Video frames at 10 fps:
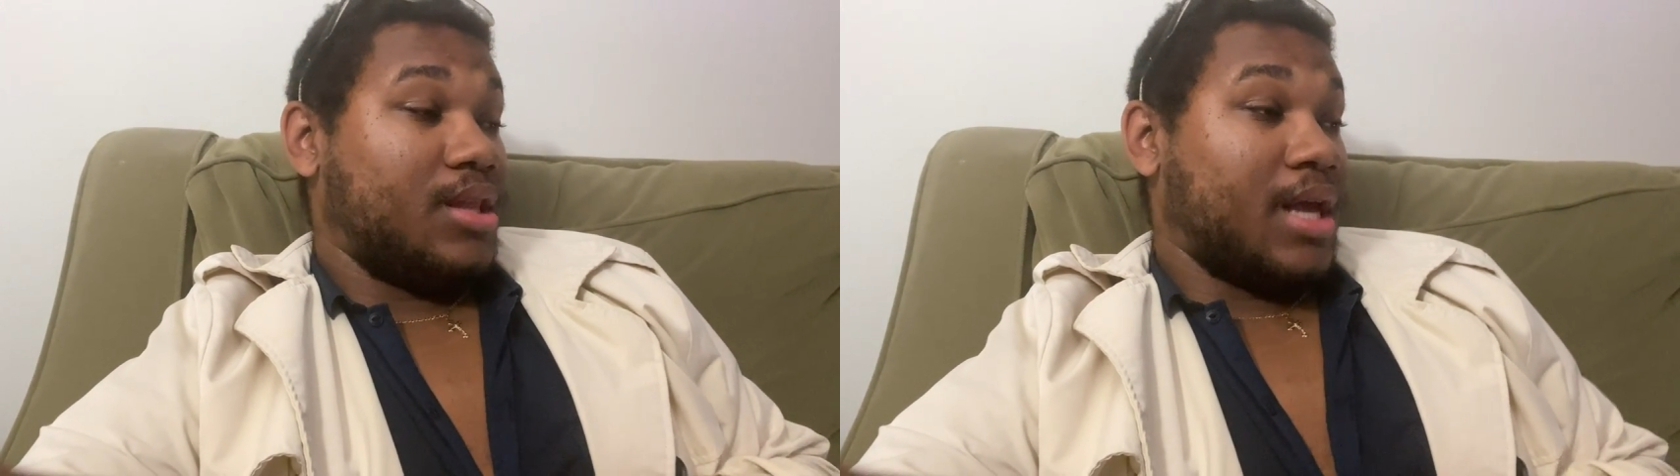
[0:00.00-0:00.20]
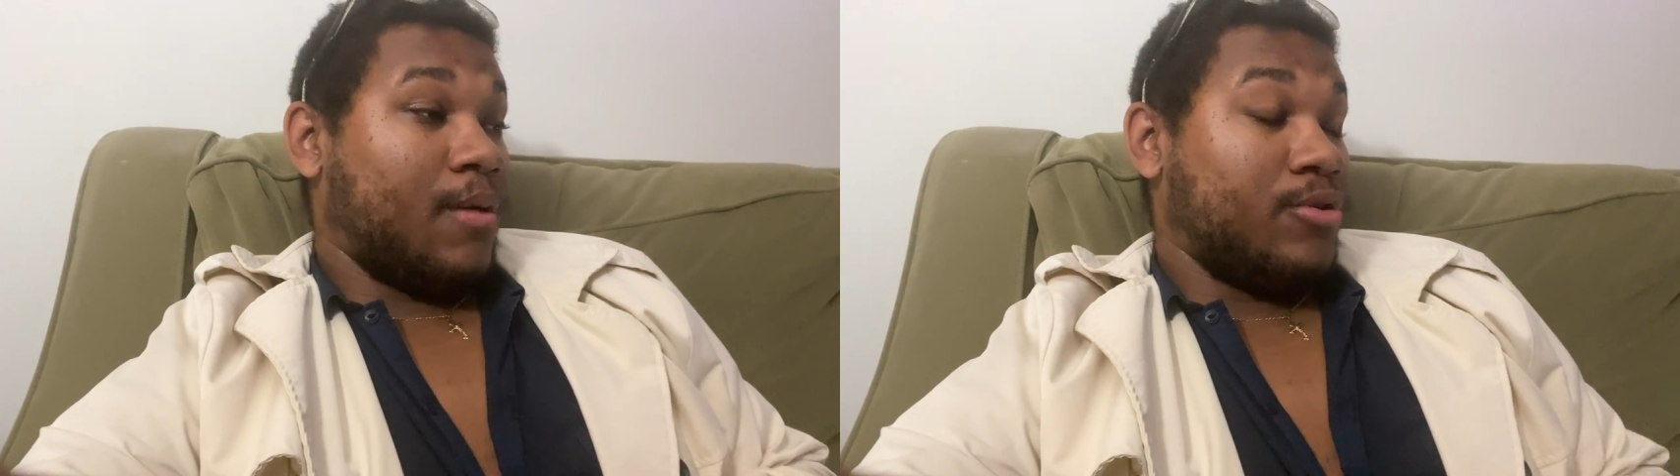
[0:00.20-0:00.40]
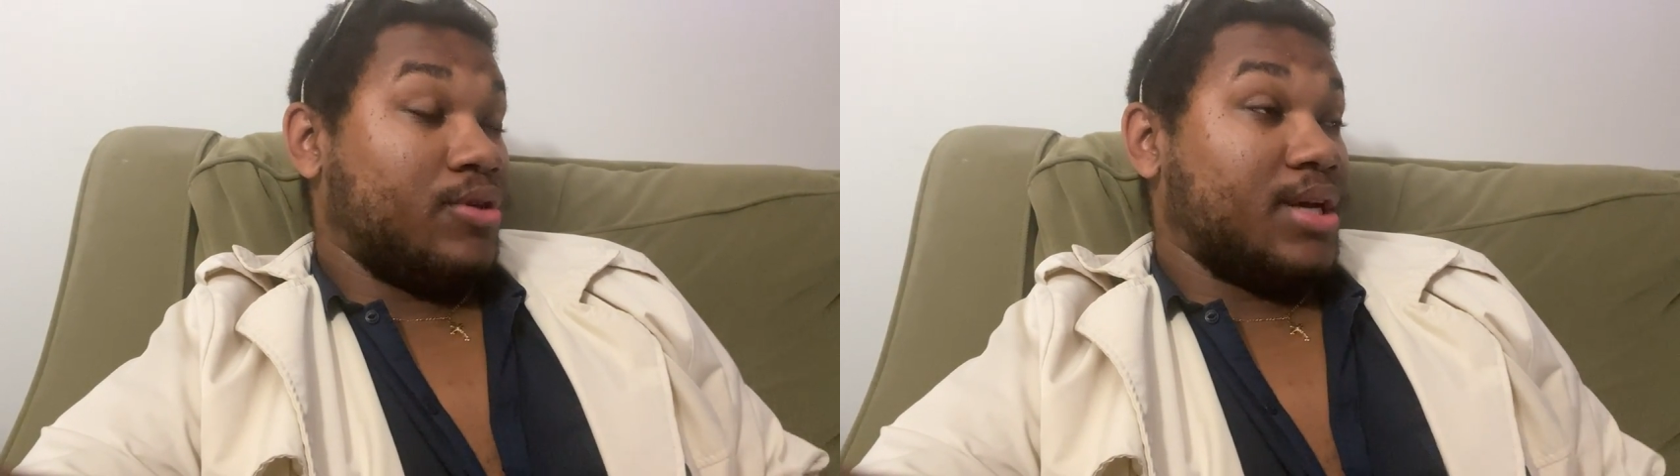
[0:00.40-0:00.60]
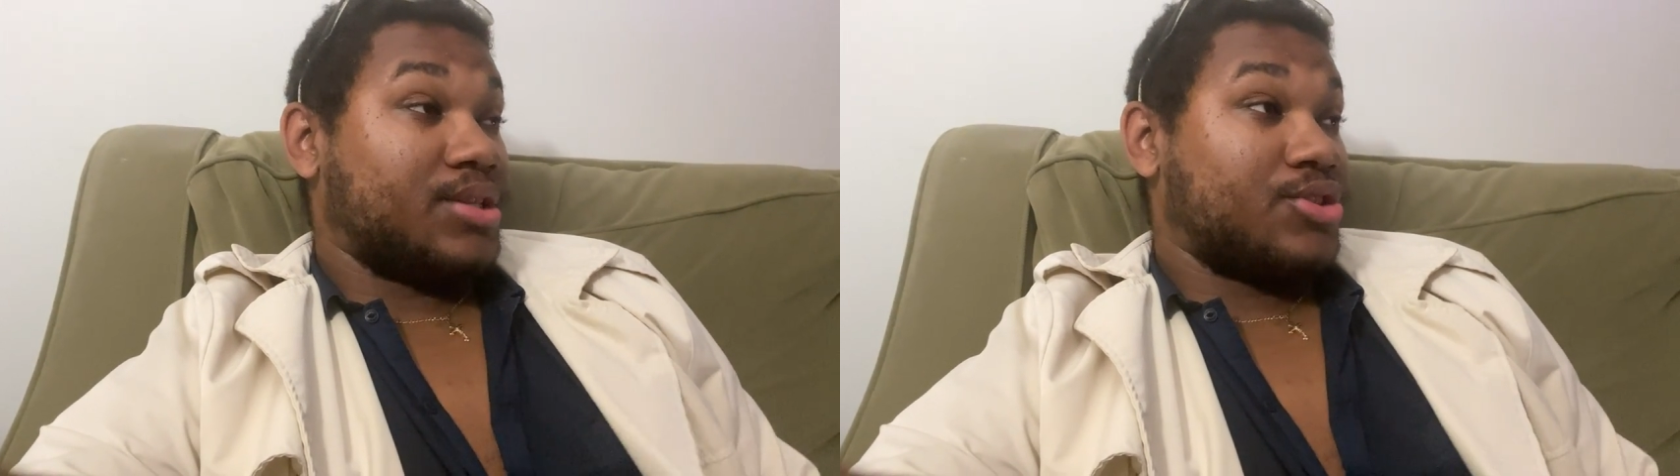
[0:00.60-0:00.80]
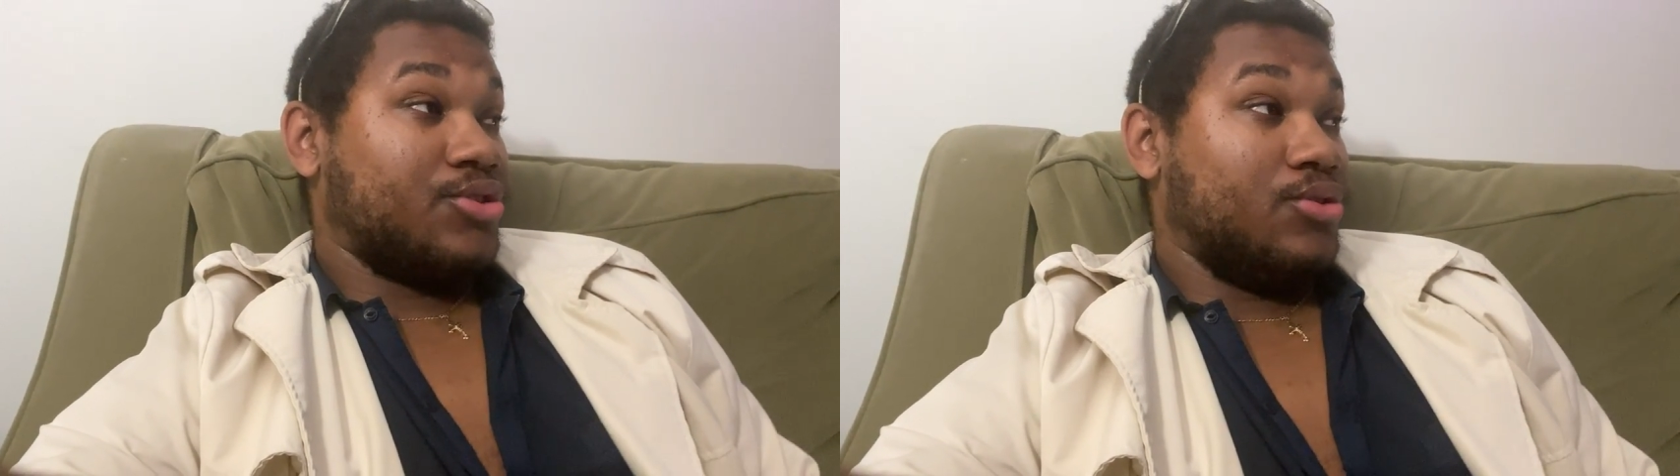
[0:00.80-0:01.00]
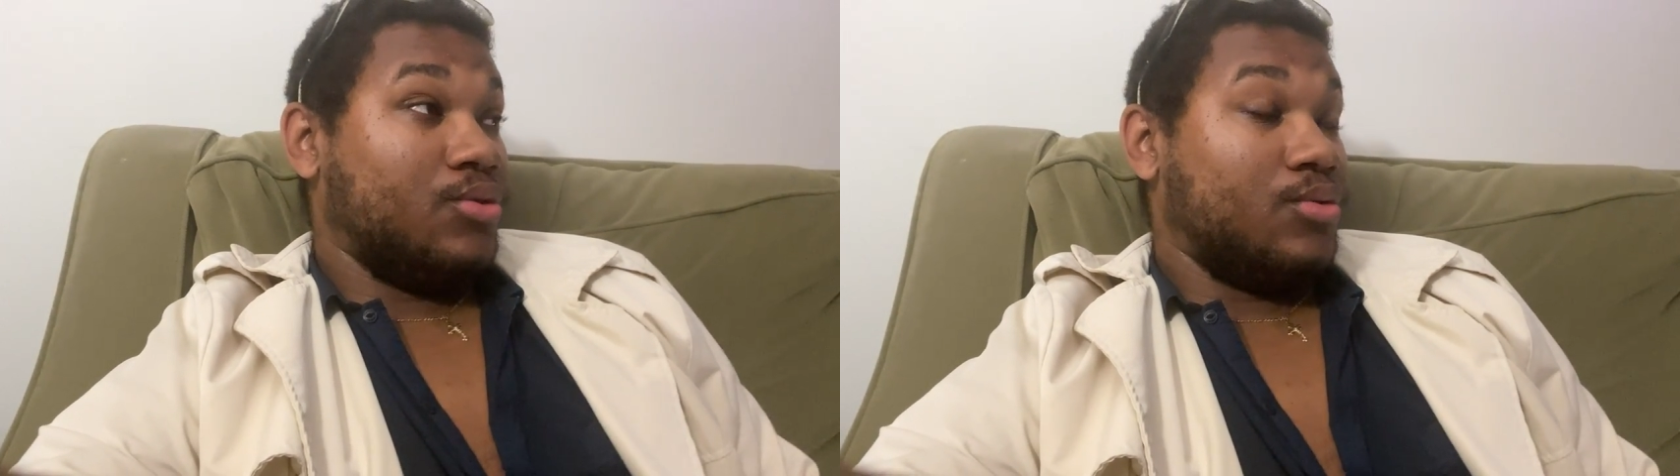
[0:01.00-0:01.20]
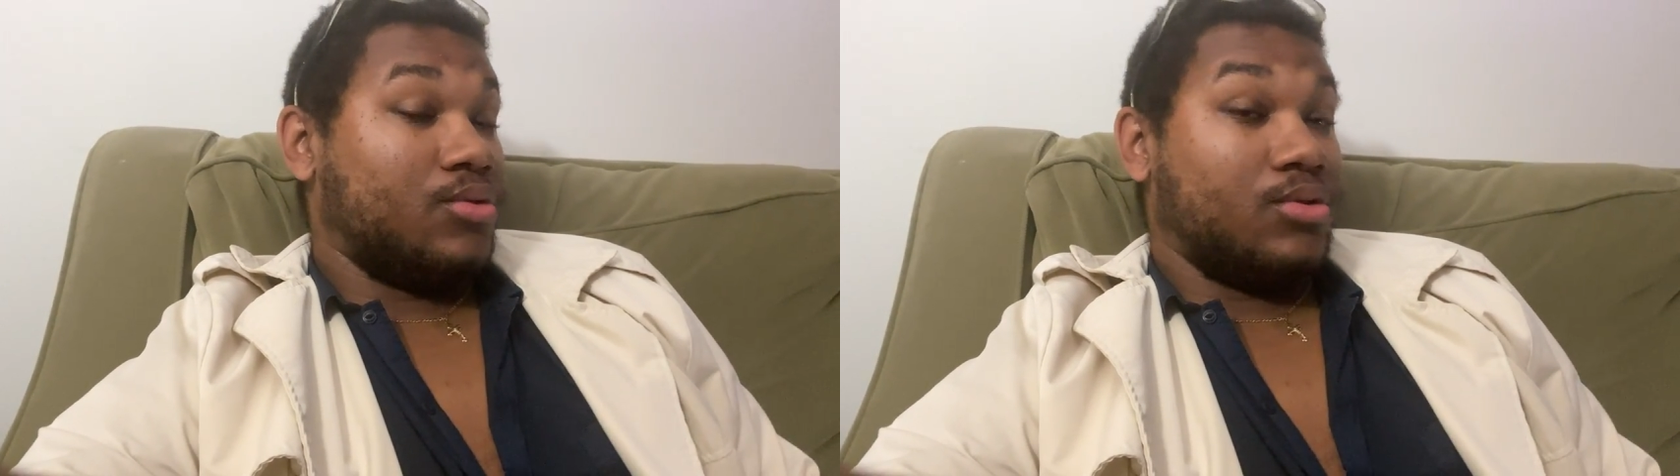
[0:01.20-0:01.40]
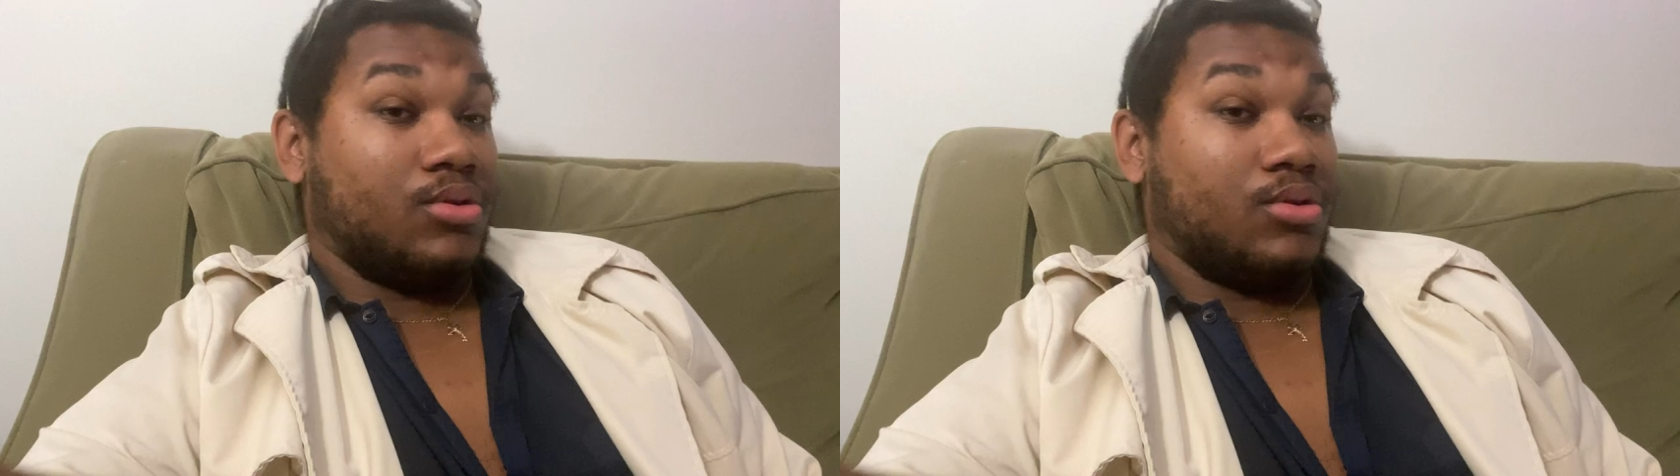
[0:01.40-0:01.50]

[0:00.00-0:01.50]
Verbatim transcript: Now, when you get to